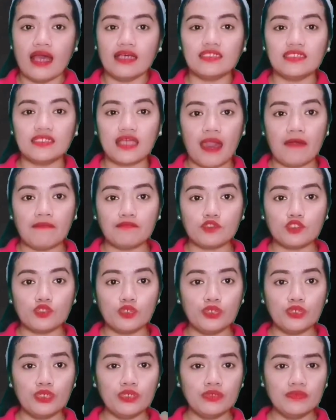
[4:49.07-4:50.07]
Step
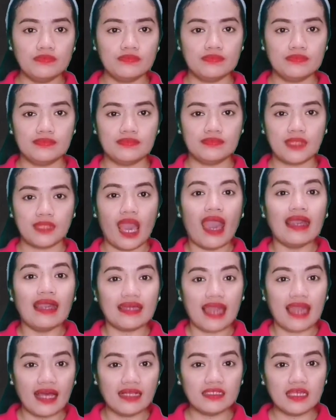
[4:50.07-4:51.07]
2,
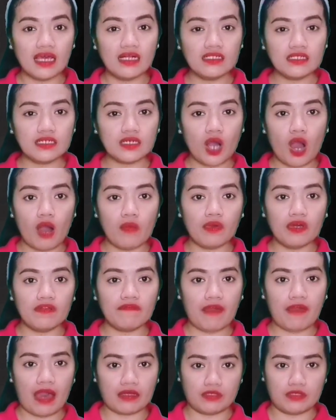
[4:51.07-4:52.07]
cancel the common
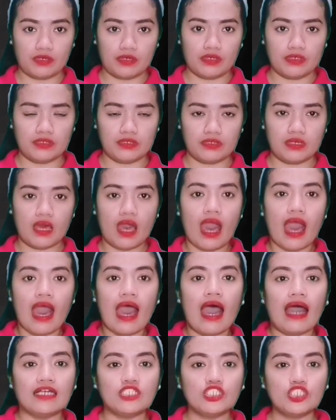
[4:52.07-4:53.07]
factors.
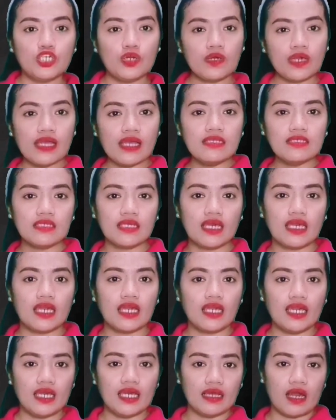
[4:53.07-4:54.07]
As you can
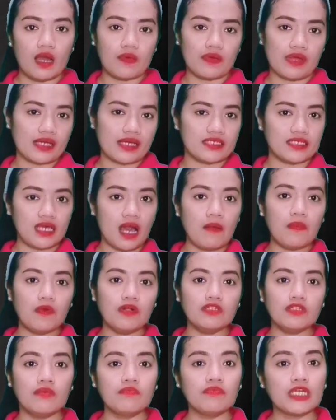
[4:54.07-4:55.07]
see in our
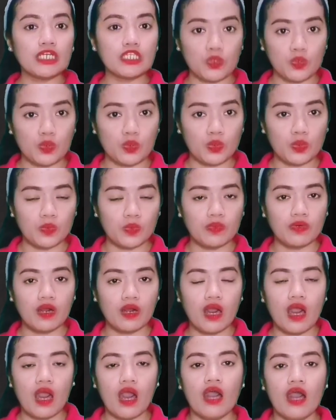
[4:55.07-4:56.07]
example number 2,
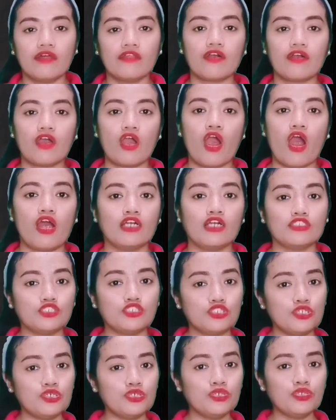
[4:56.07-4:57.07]
there are
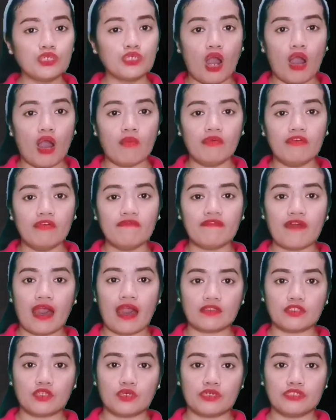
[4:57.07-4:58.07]
two common
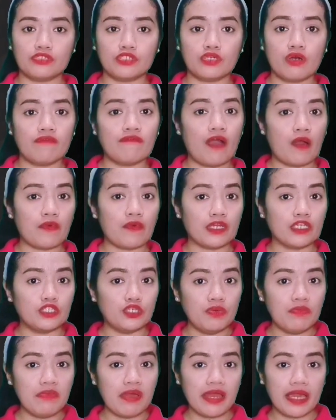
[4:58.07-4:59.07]
factors of our
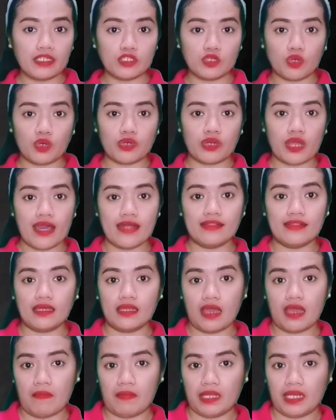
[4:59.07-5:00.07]
numerator and
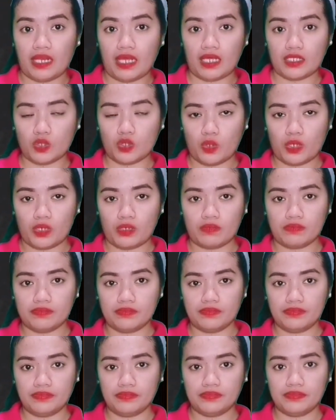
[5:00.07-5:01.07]
denominator.
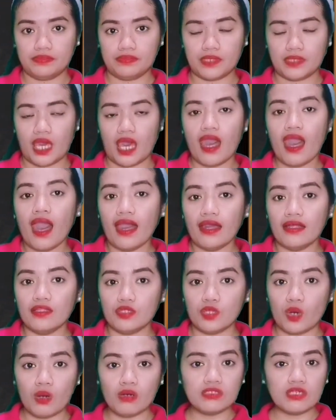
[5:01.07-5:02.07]

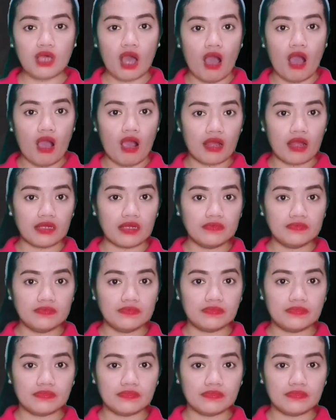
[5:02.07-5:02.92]
And those are